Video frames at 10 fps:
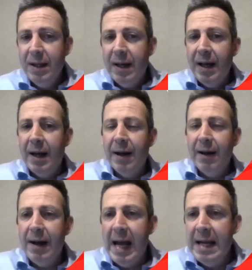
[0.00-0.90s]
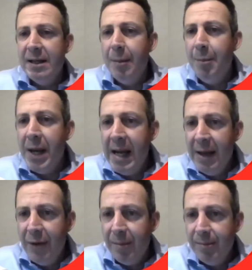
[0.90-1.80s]
and compare
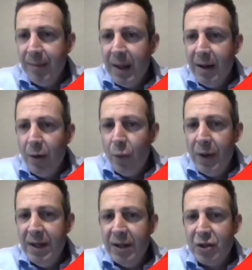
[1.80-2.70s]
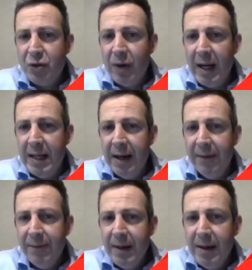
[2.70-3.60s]
them within Australia.
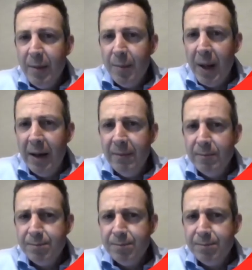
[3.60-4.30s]
But